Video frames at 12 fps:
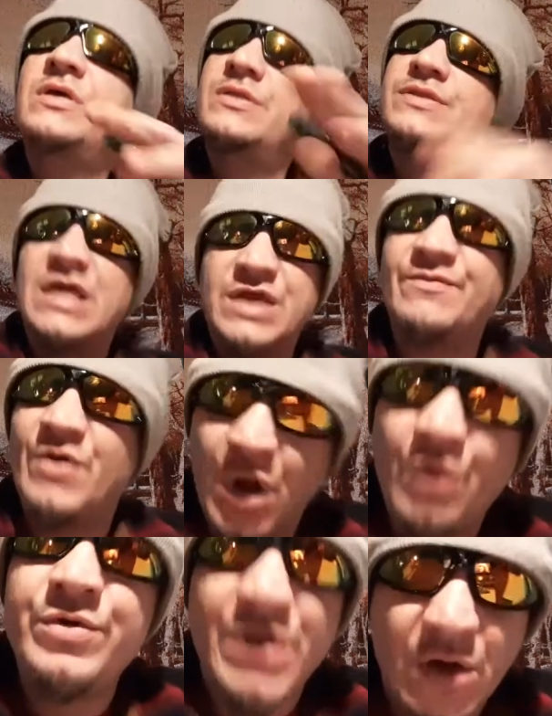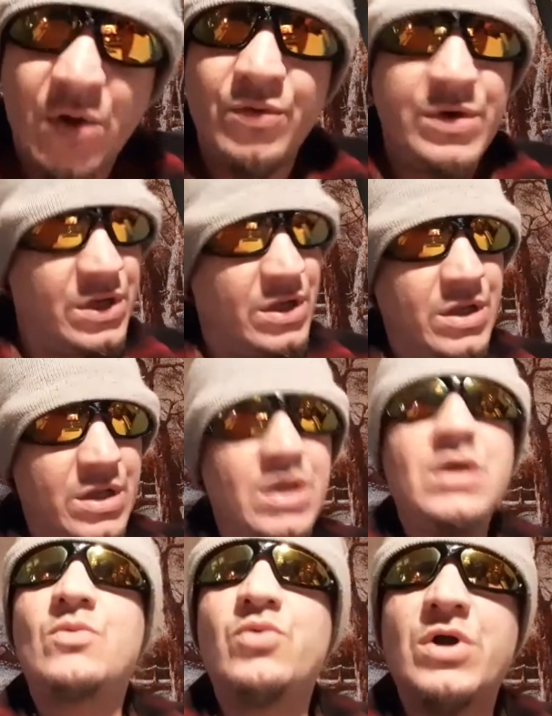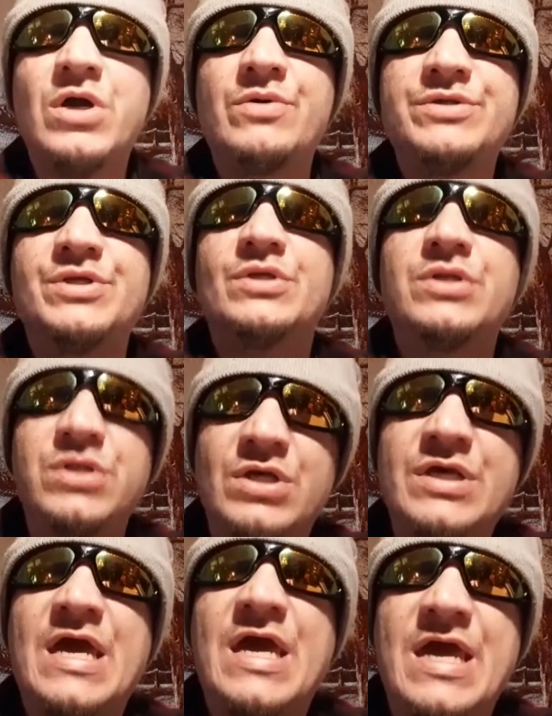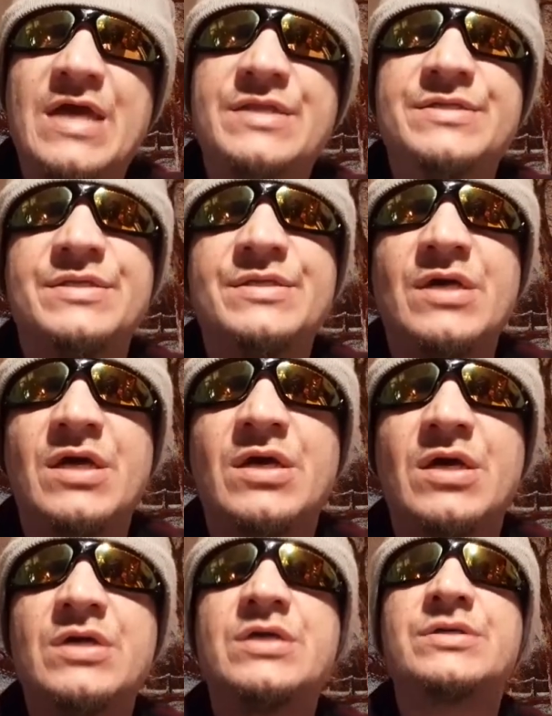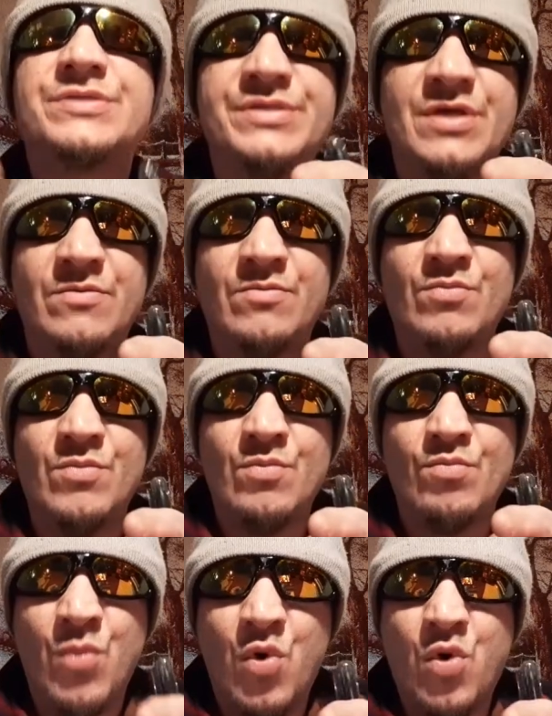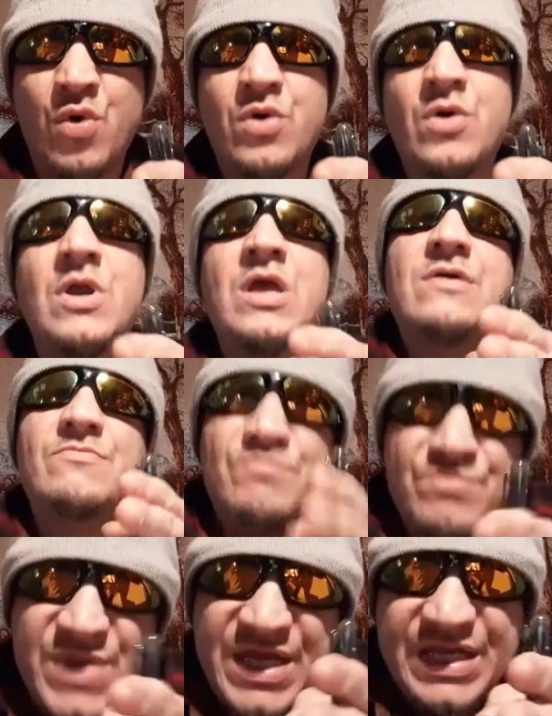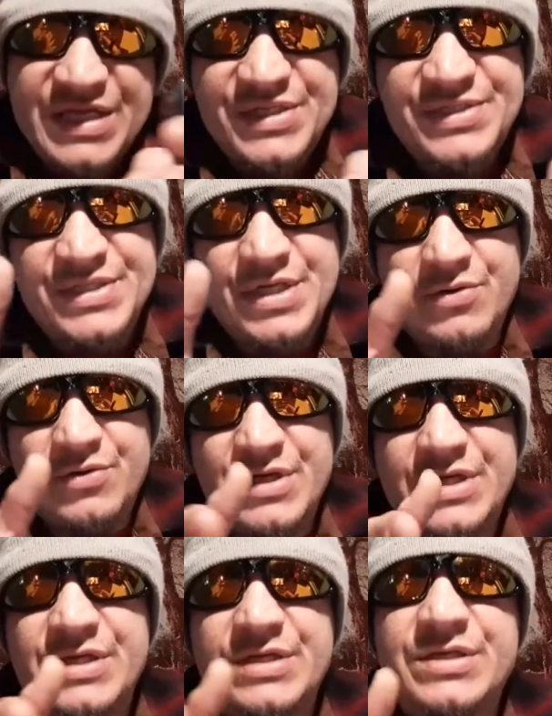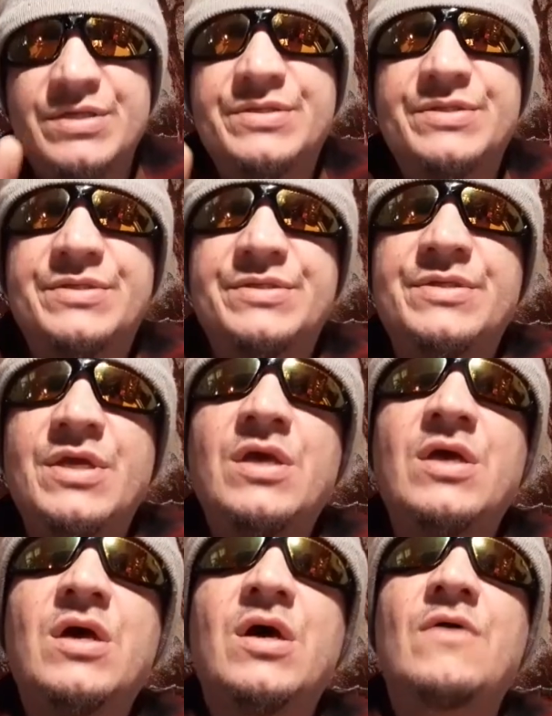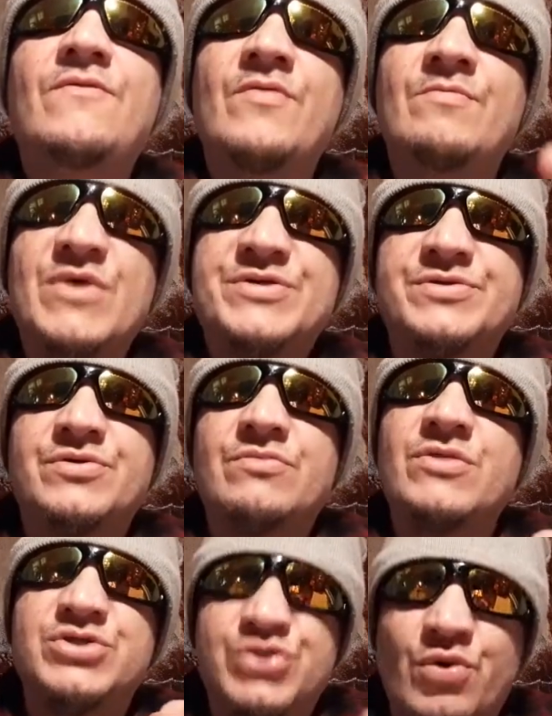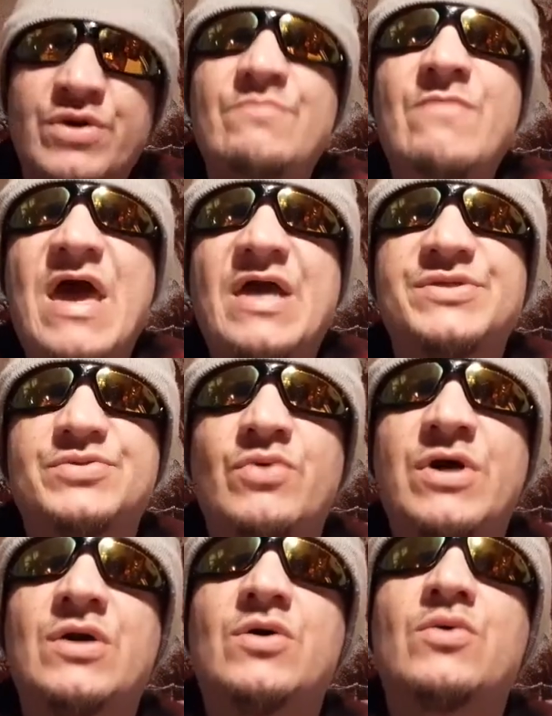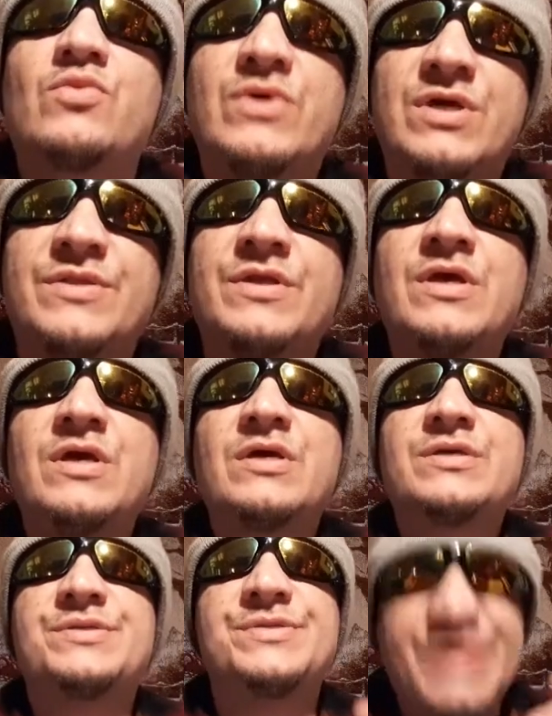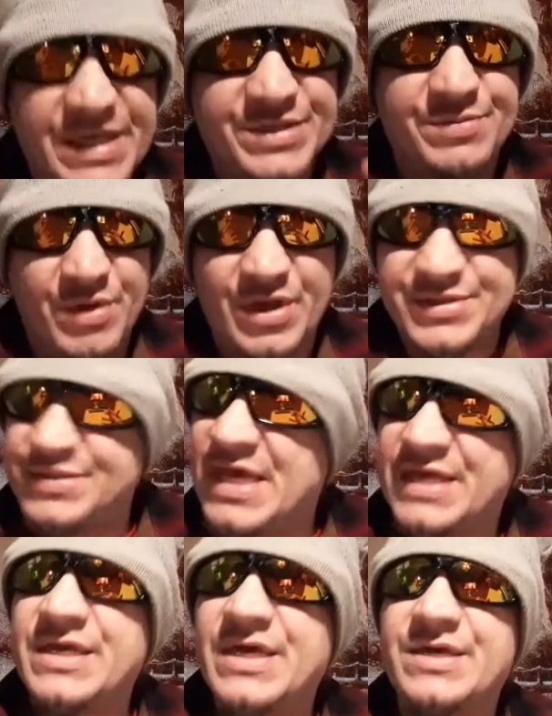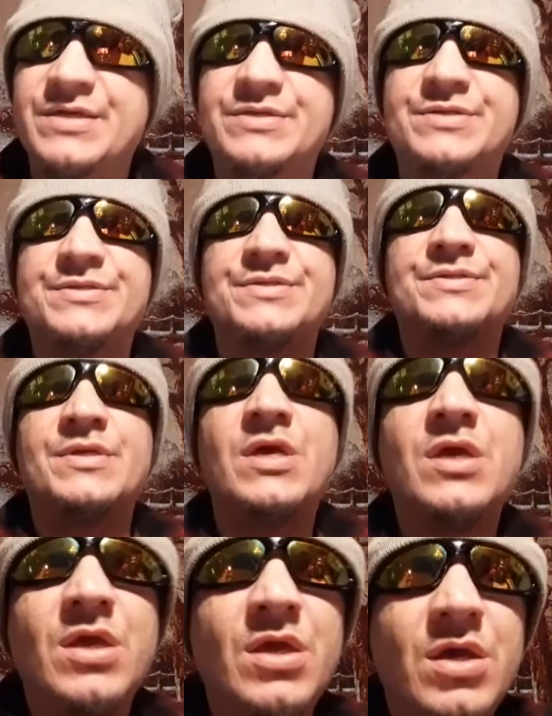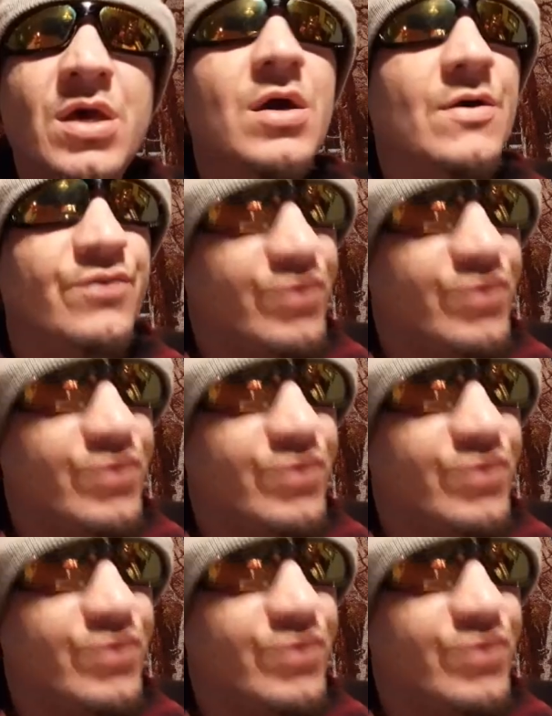Thank you for holding on. We're going to look at some more mini-series of Mr. Jordan Maxwell with 6+ decades of